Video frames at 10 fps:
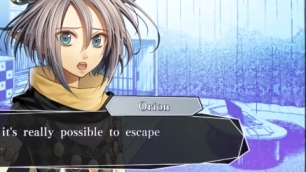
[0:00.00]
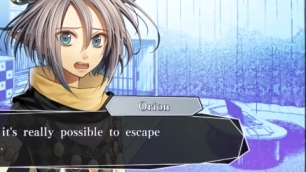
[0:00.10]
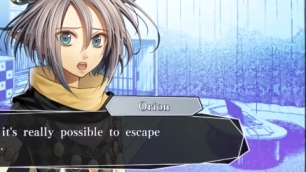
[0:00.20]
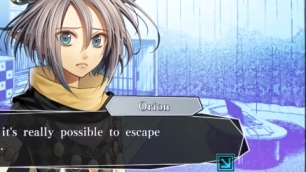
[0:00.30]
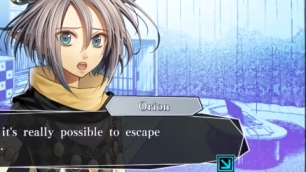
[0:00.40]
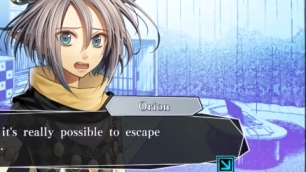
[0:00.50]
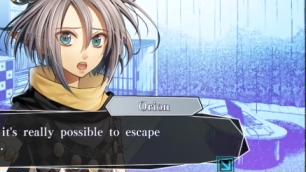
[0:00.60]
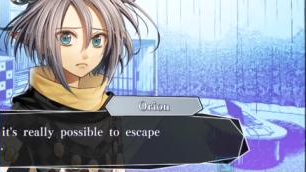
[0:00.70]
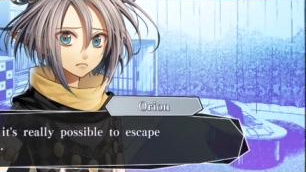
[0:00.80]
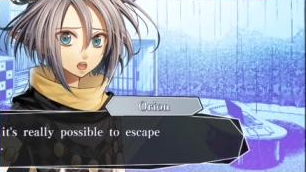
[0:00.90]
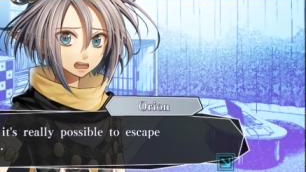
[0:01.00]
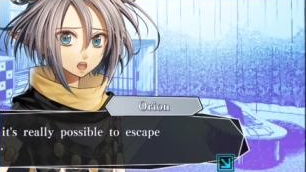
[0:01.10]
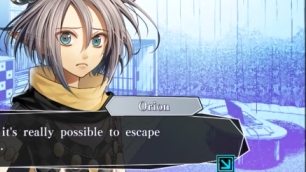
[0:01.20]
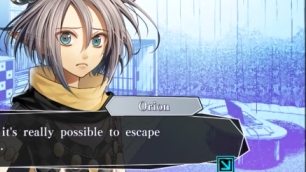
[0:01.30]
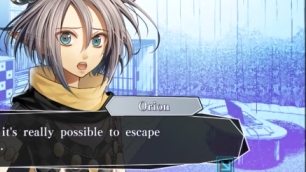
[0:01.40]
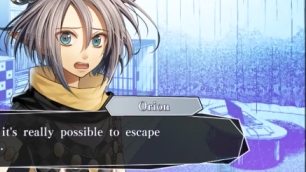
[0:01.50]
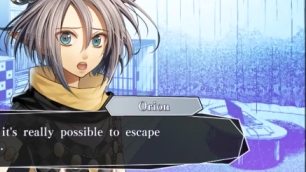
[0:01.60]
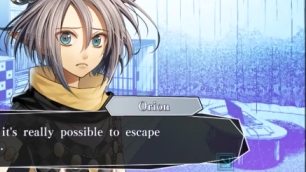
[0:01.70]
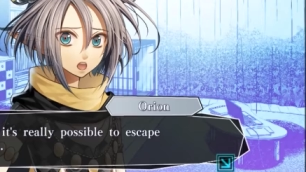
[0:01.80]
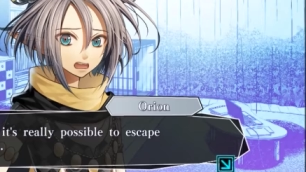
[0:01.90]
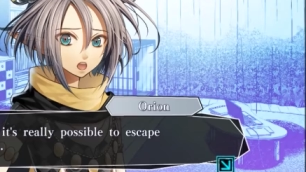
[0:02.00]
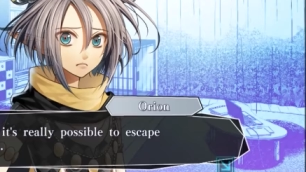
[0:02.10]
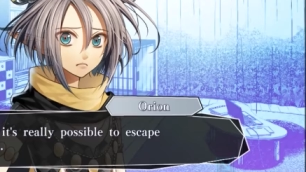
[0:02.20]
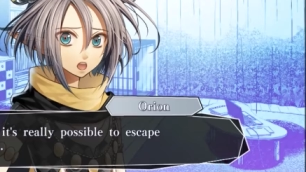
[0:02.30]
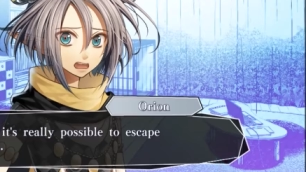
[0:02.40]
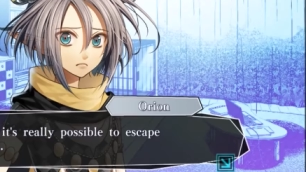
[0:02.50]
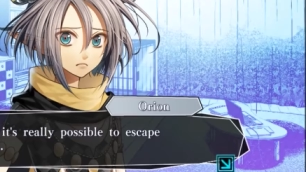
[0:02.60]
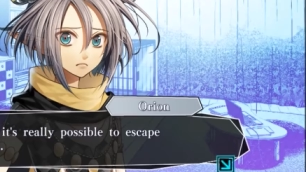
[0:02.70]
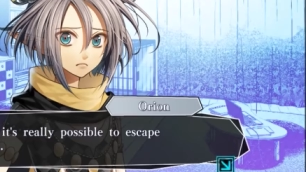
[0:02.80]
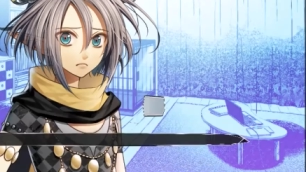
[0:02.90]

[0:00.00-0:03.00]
I wonder if it's really possible to escape from Toma.